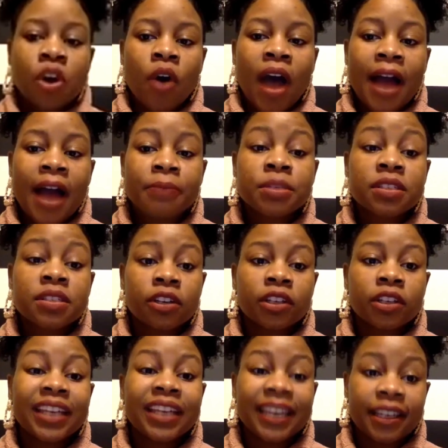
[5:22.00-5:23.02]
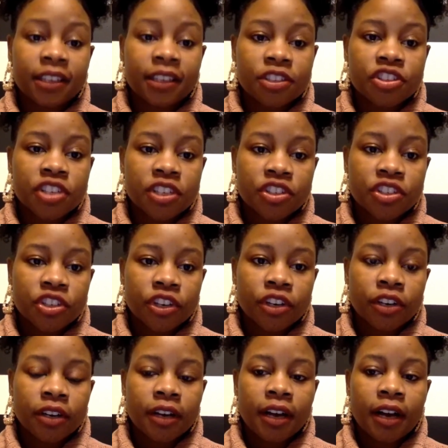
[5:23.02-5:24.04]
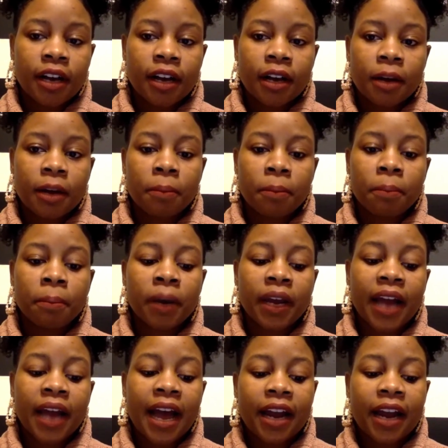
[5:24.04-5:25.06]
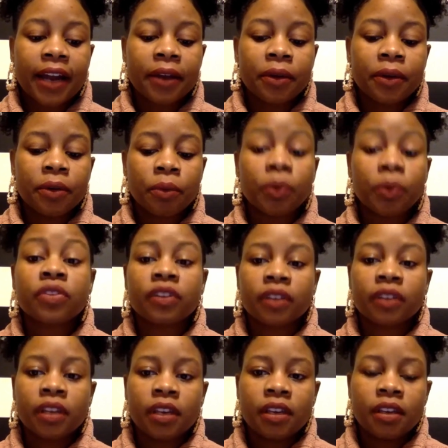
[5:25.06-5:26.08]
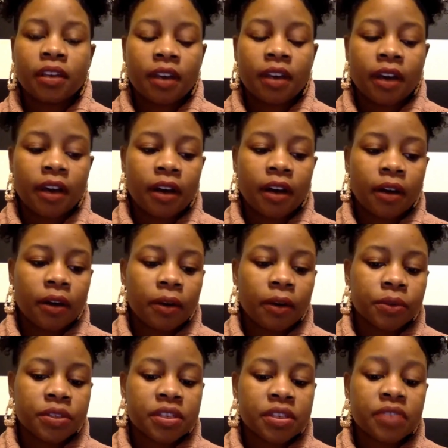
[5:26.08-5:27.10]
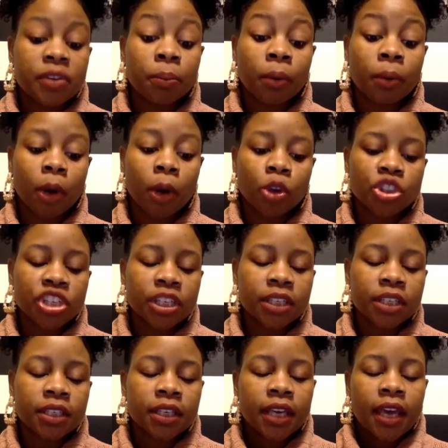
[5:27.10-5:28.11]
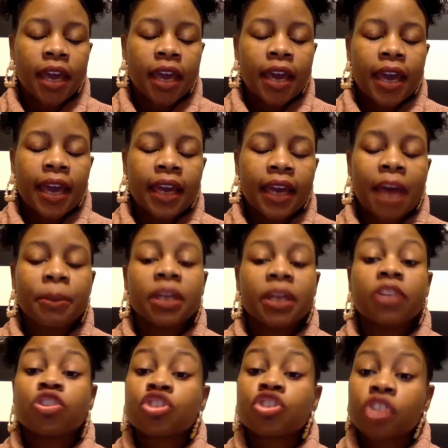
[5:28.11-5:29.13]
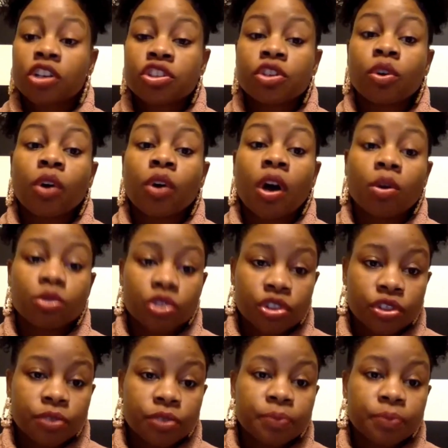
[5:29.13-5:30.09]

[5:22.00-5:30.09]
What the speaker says: I'm still an English teacher, but I recently received a promotion, and I'm an instructional coach.